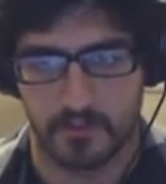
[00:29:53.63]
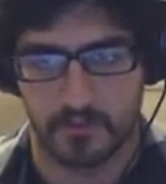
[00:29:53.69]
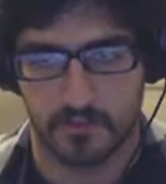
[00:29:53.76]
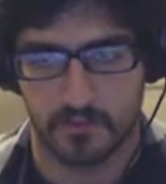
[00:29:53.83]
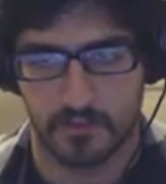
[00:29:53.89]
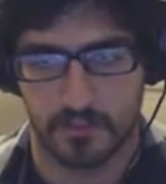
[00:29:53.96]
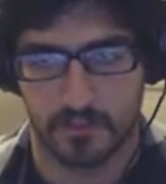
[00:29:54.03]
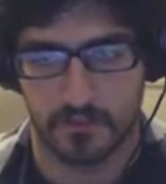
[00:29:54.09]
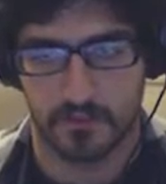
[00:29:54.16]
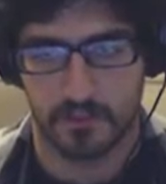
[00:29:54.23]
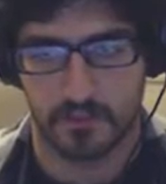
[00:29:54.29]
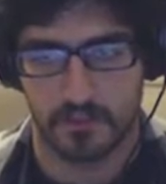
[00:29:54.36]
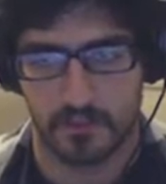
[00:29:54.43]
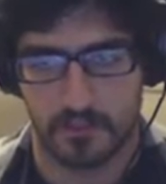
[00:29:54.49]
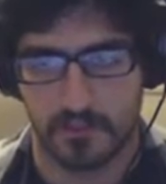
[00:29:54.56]
That'll work.
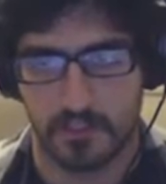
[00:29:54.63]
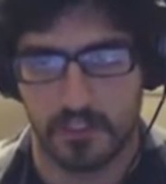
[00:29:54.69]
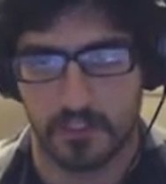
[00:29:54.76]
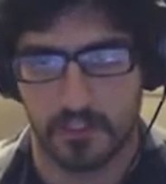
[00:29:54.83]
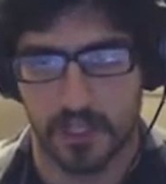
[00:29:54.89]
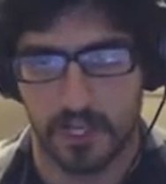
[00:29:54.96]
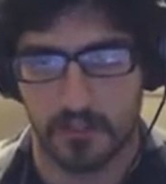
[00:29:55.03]
That'll